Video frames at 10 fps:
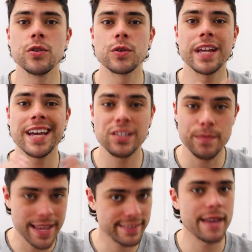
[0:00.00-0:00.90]
You can head to
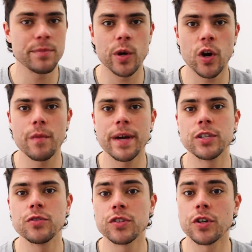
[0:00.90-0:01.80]
manscaped.com
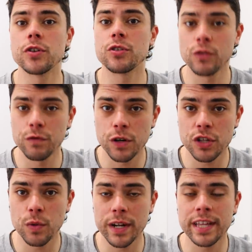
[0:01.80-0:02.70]
and use the code
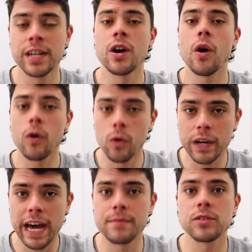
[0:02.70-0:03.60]
TRUEFOOTY20, all
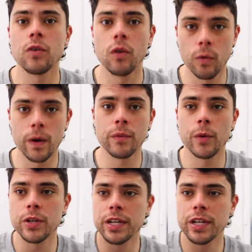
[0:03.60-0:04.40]
caps, all one word.